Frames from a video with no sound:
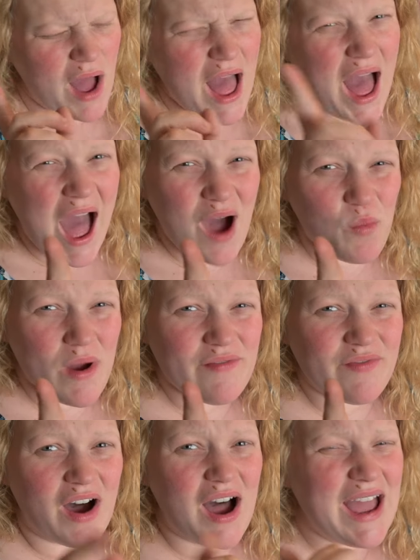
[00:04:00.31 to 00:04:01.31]

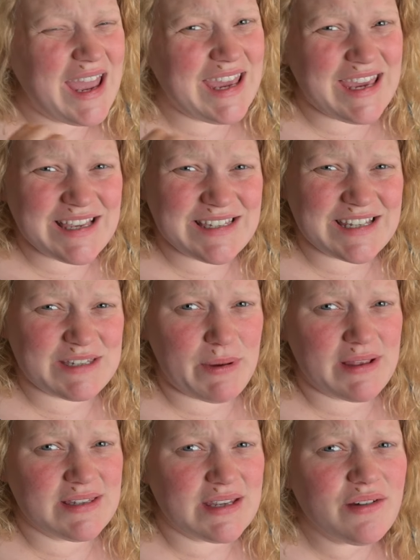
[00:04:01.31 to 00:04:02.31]
However, it is
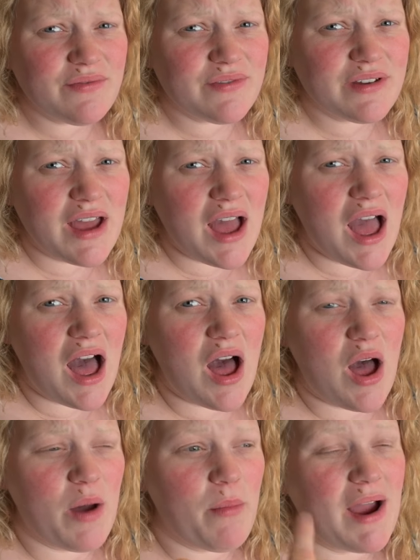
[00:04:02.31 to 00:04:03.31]
expensive.
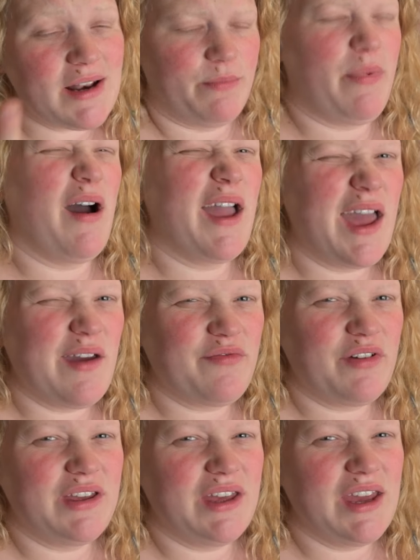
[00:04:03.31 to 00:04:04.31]
I had to buy it
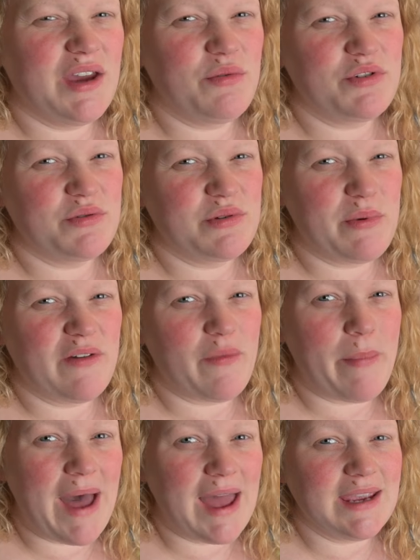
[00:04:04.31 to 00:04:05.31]
every year, which was a bit of a
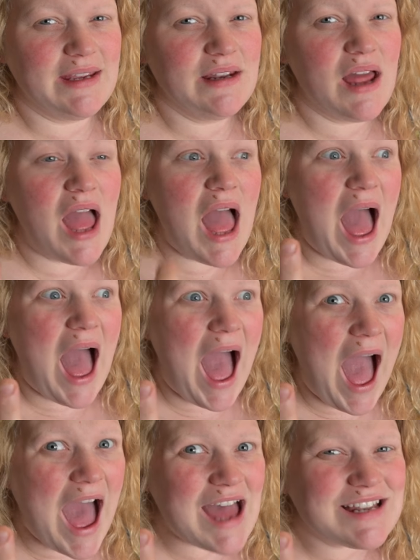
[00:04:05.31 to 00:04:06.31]
pain,
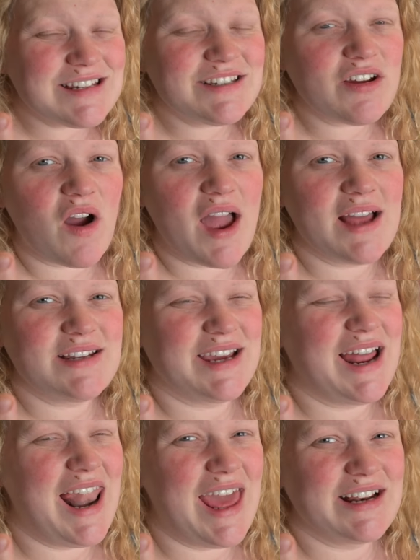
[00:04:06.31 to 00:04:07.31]
and I had to
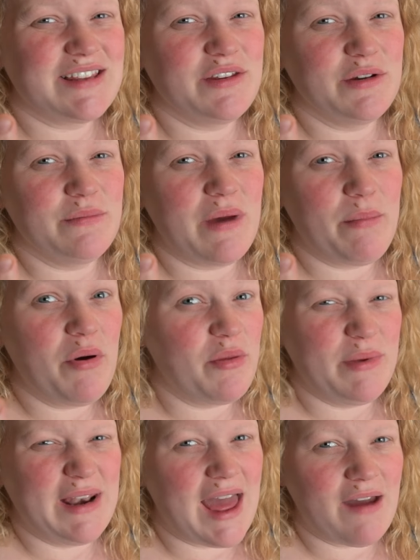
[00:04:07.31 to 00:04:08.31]
collect them and put
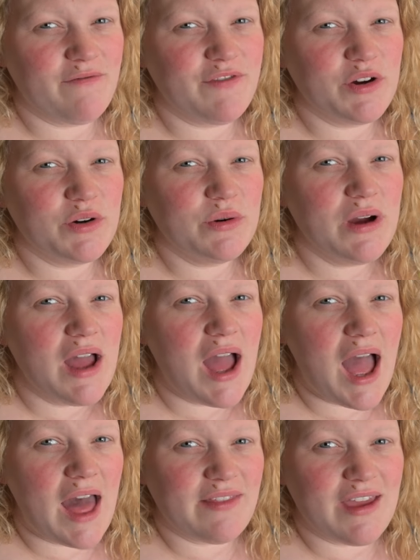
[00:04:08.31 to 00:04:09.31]
them in landfill
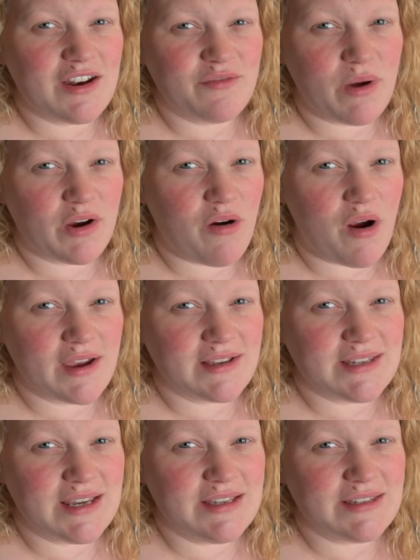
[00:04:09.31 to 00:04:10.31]
at the end of my growing
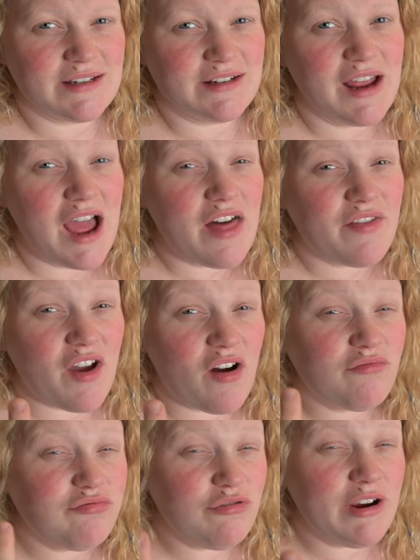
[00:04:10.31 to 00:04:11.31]
season. They
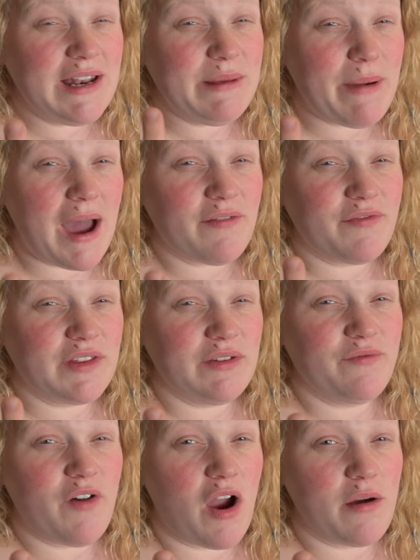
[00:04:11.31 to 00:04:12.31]
are really bad for the
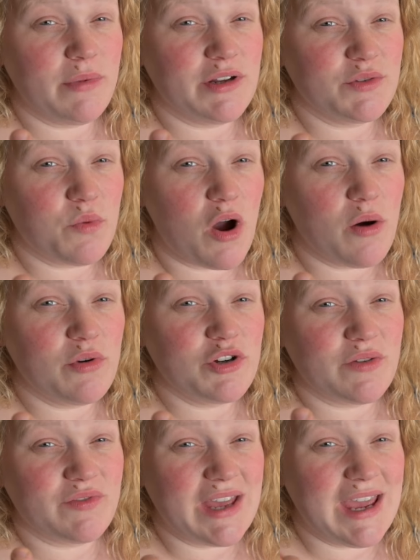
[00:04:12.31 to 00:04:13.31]
environment as well, because
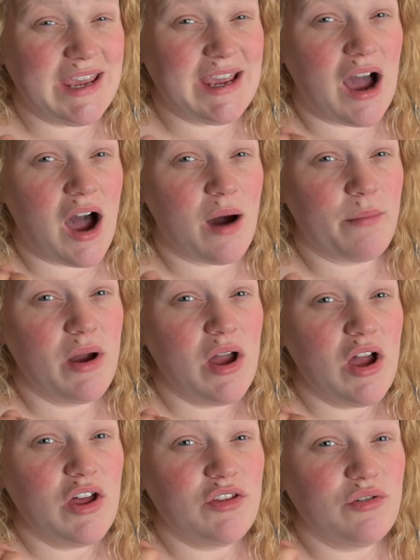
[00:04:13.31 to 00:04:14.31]
you have to heat up
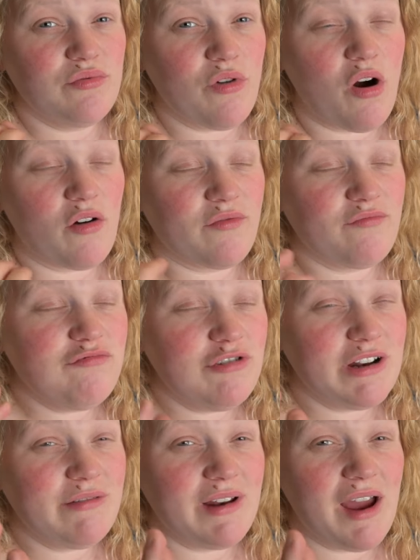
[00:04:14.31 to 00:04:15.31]
the rock
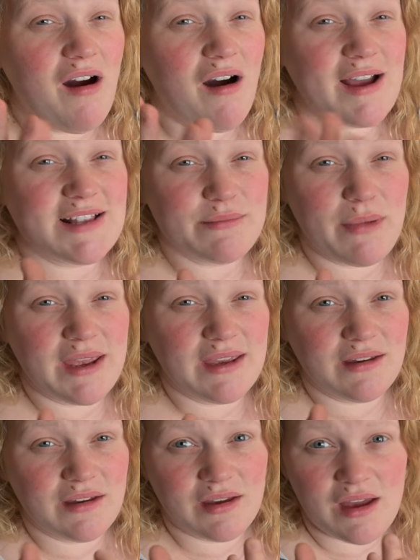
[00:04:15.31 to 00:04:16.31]
really, really high to
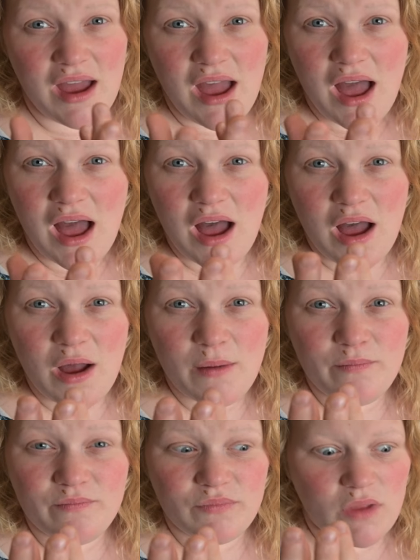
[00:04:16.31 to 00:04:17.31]
make
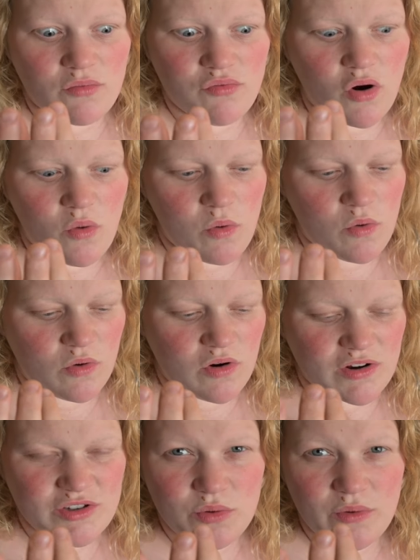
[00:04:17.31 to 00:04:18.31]
a rock wool
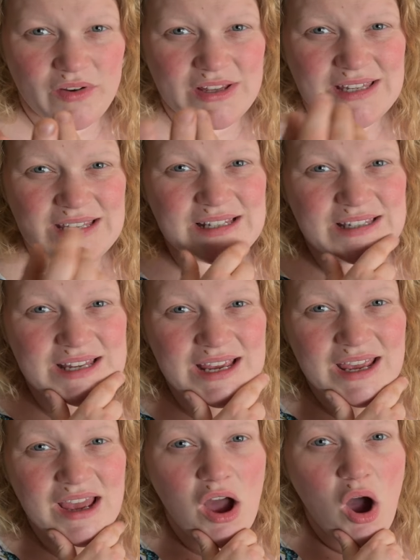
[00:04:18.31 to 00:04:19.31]
sort of
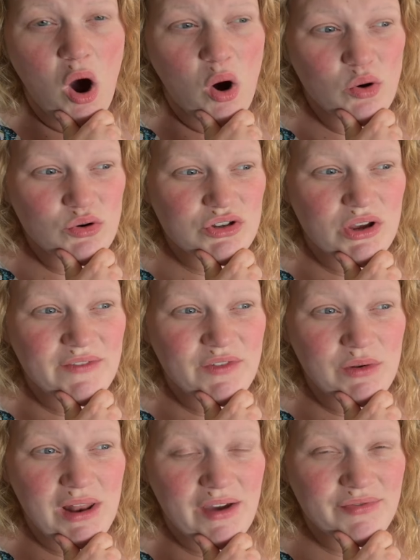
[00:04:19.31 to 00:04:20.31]
consistency. Also, if
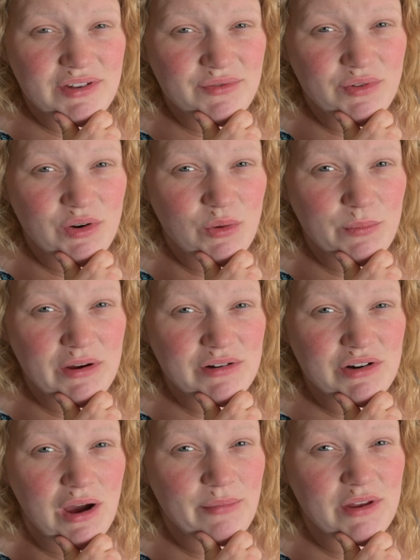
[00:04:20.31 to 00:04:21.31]
you left it for a long period of
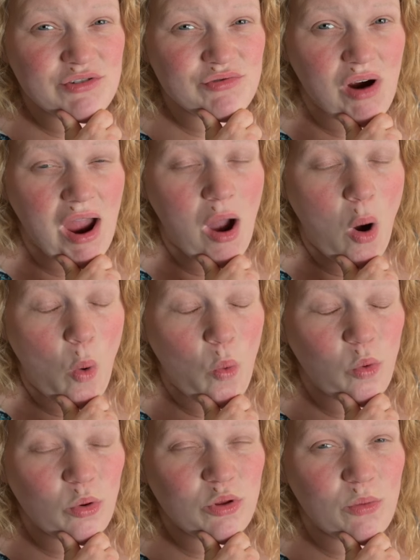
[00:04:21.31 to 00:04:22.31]
time, they'd dry
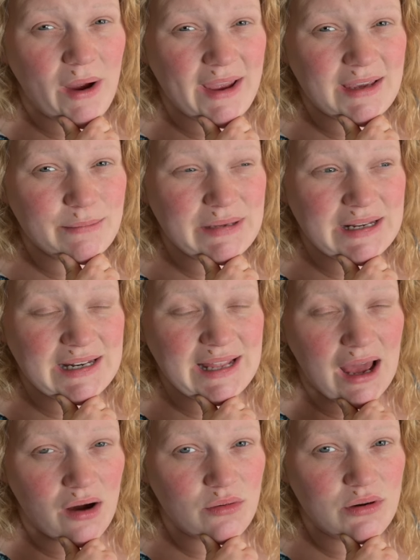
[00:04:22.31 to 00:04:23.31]
all the way completely
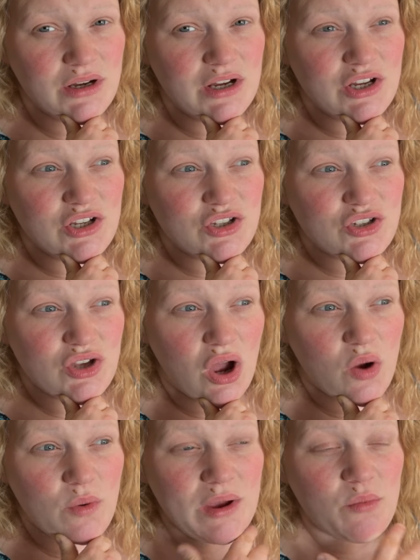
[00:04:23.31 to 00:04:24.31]
out.
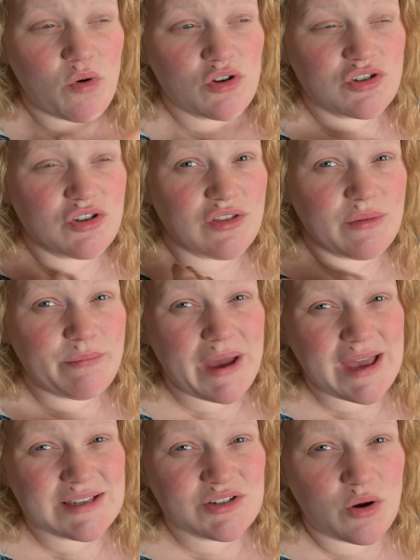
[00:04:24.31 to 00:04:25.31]
So it wasn't the
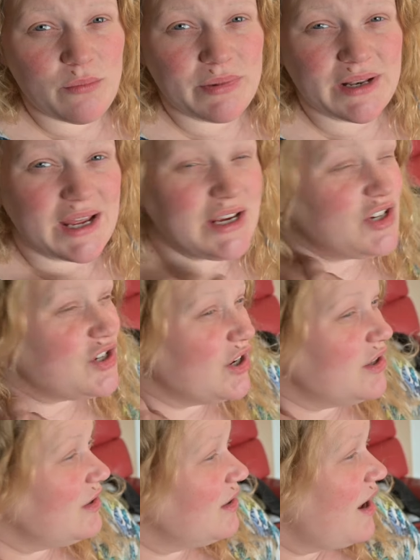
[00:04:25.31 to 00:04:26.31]
best
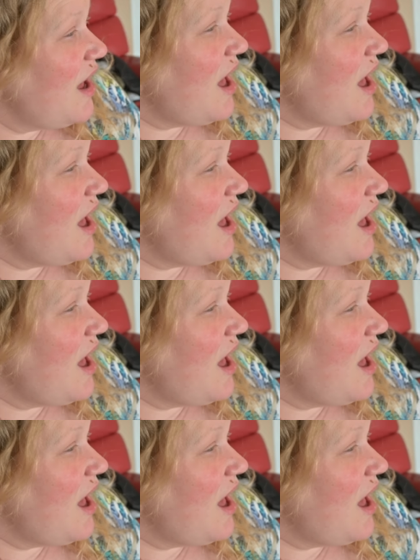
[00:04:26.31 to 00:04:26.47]
combination